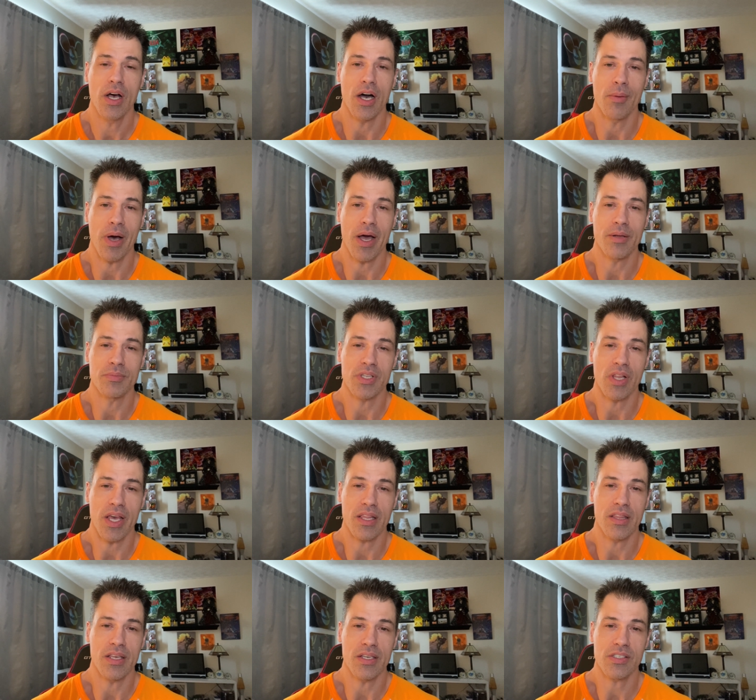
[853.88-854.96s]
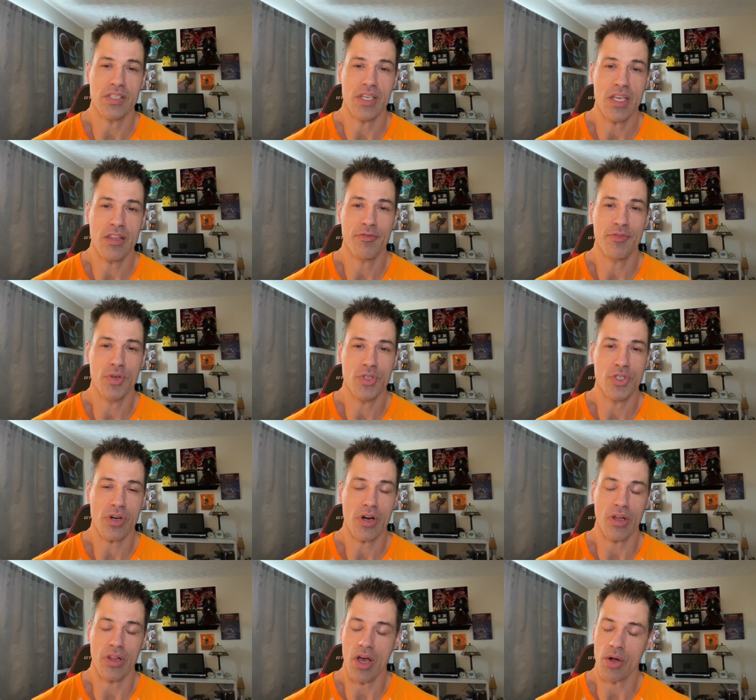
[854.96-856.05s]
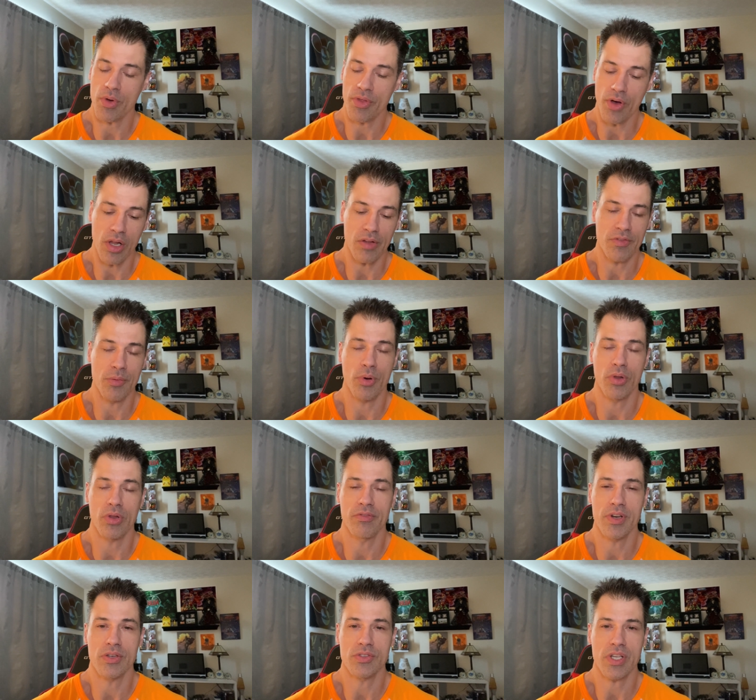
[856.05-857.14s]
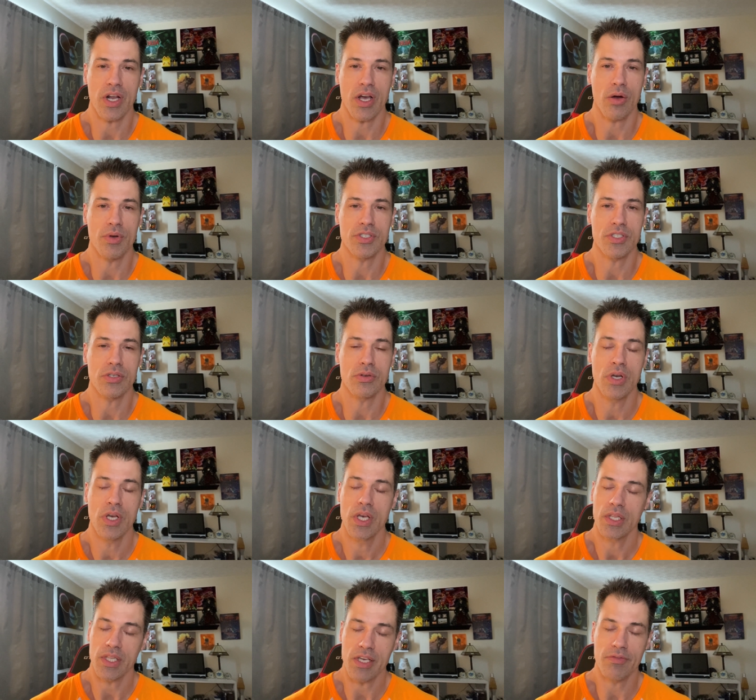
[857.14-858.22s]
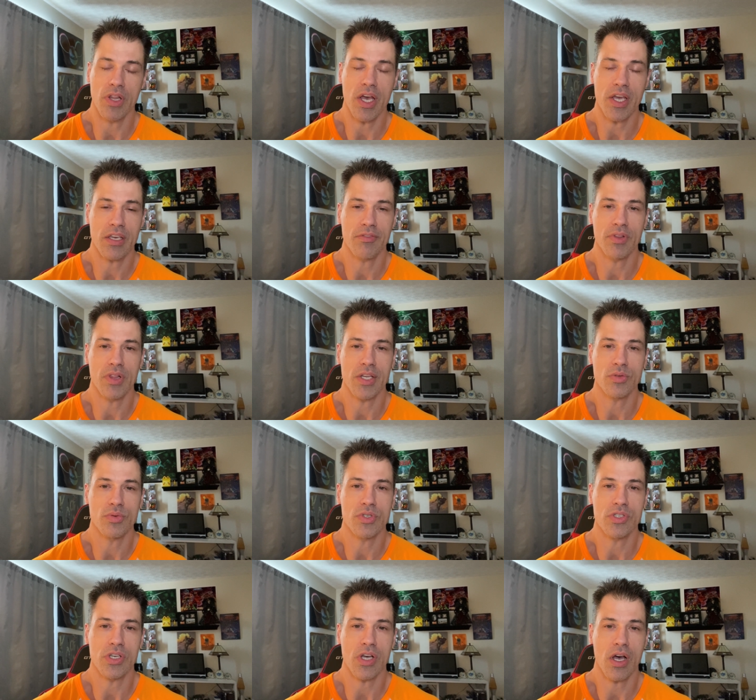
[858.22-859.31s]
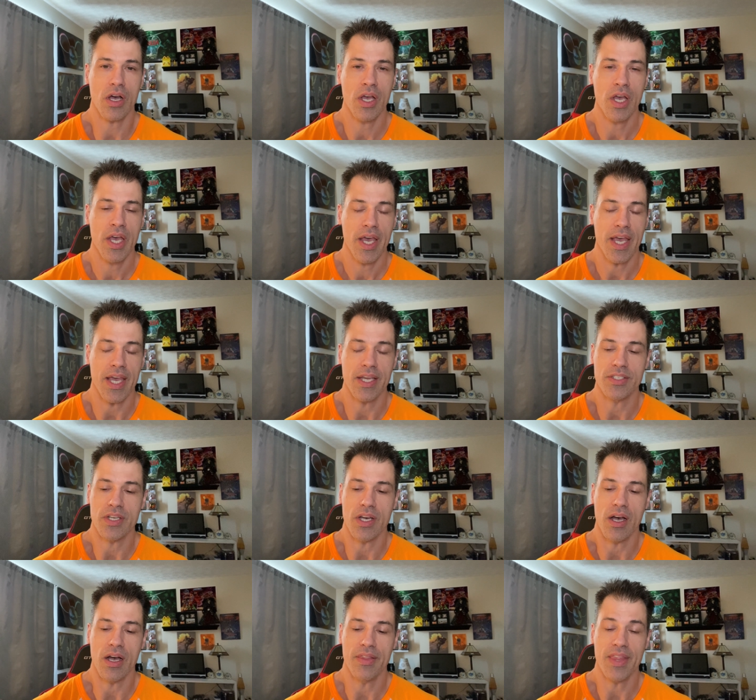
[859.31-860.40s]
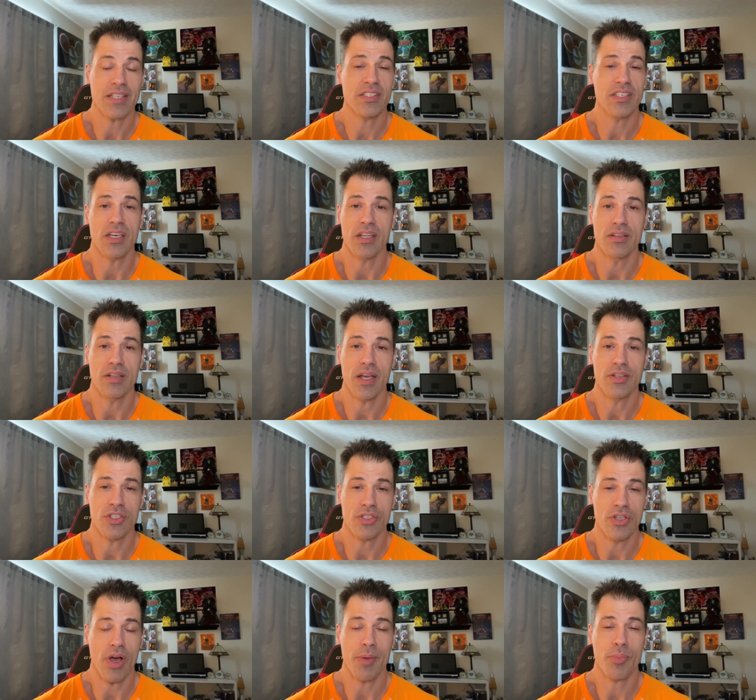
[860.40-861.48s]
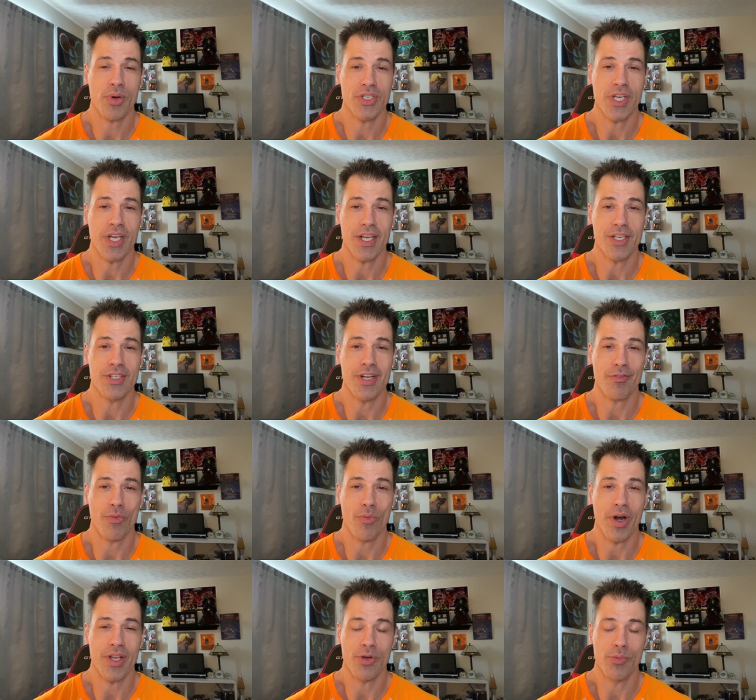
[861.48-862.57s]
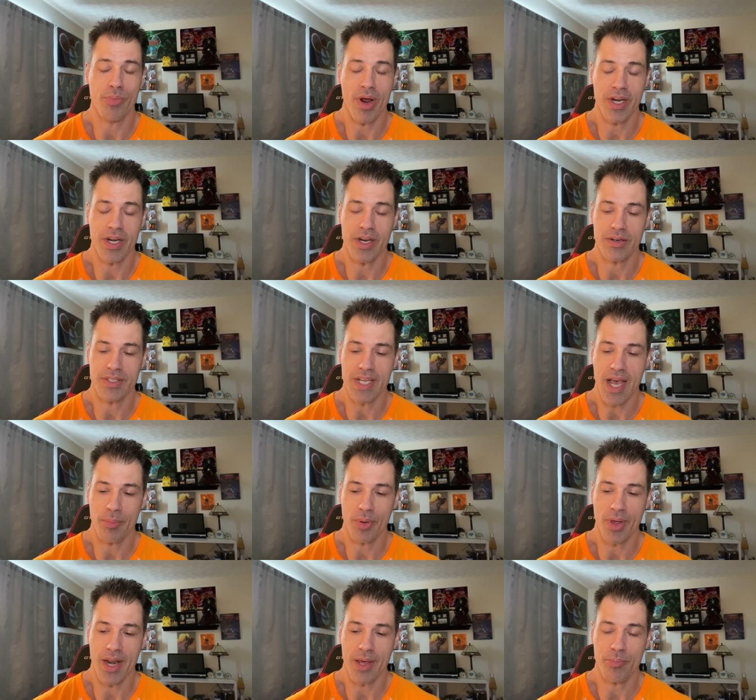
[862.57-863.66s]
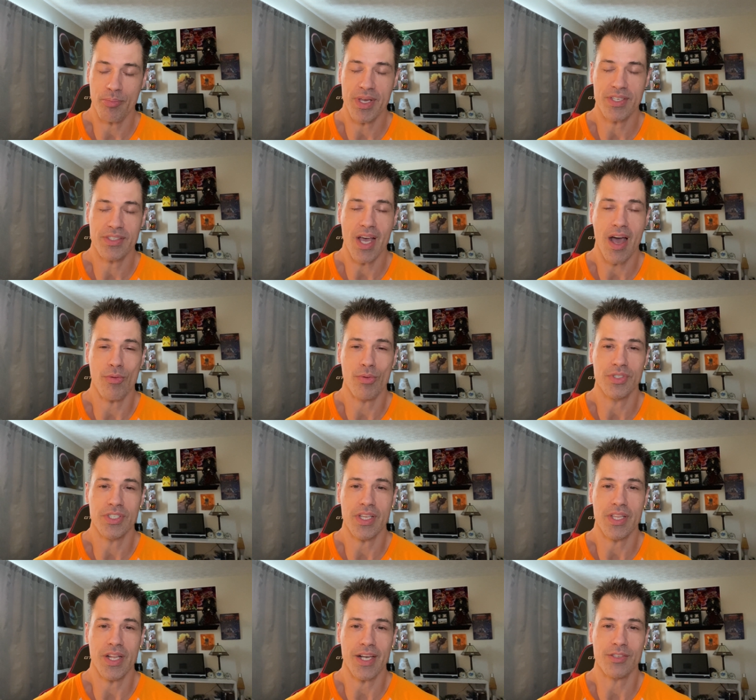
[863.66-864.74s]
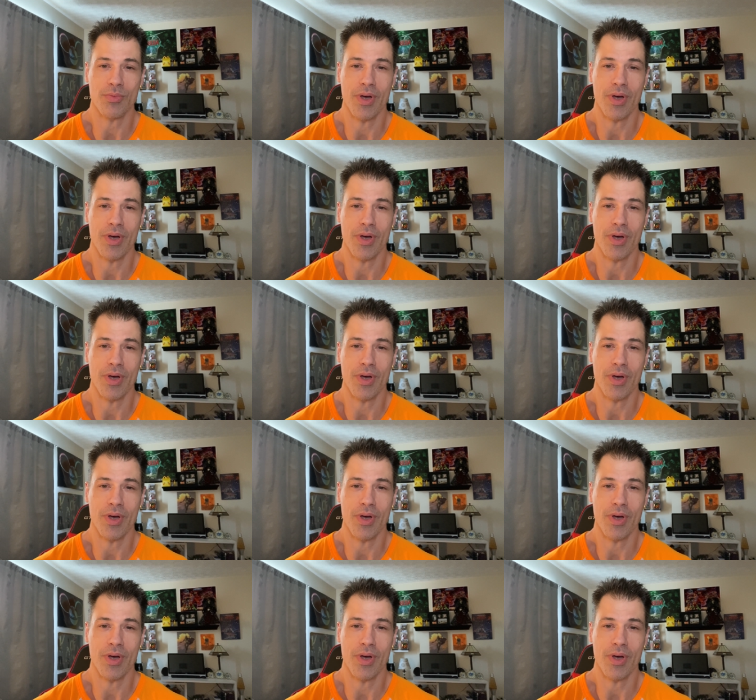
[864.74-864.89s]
um, items like this in the future, along with all of the Bolo videos that I always do. Leave a like if you liked what you saw. And uh, that's it. Just know I appreciate each and every one of you. Brendan here, Dad Planet. Peace out. We'll see you in the next